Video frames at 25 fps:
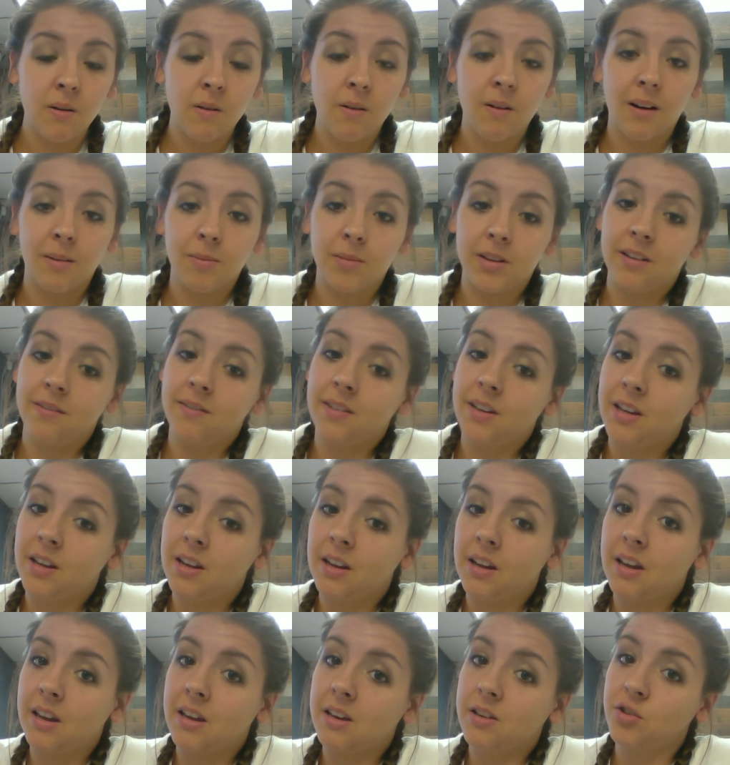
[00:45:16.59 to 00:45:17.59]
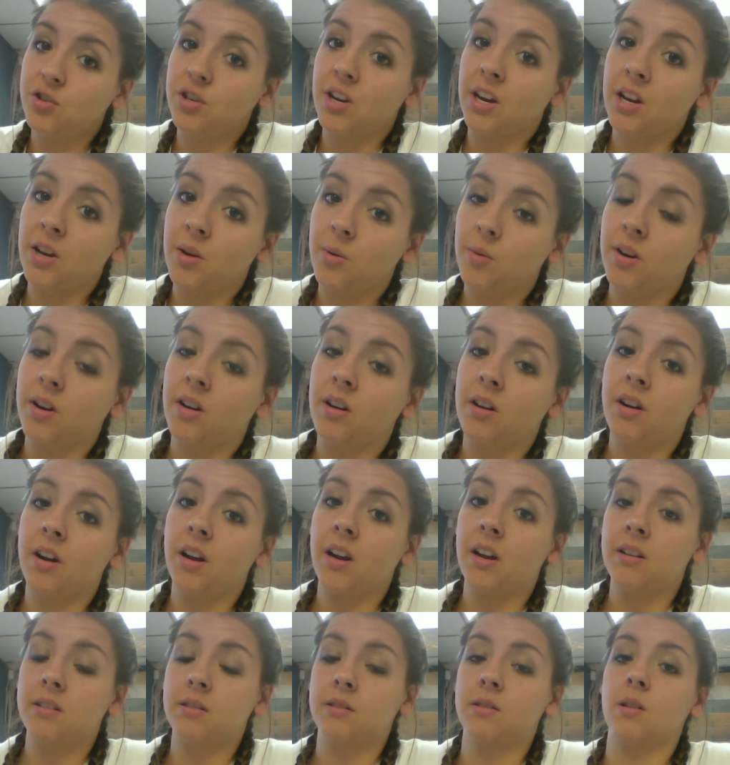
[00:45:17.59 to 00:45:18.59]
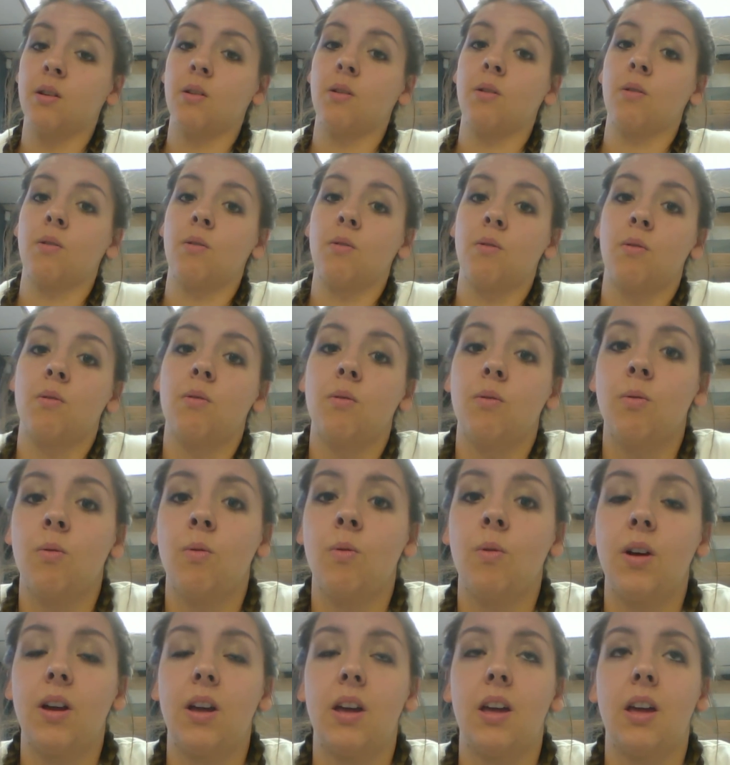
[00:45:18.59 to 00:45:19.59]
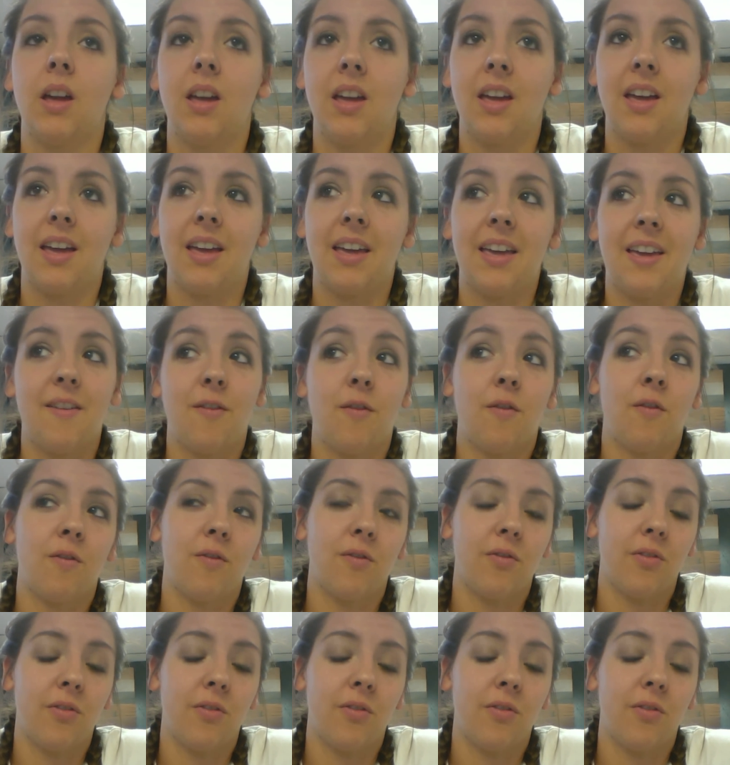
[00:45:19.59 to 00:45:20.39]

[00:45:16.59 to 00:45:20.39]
I'm leaving in January, so if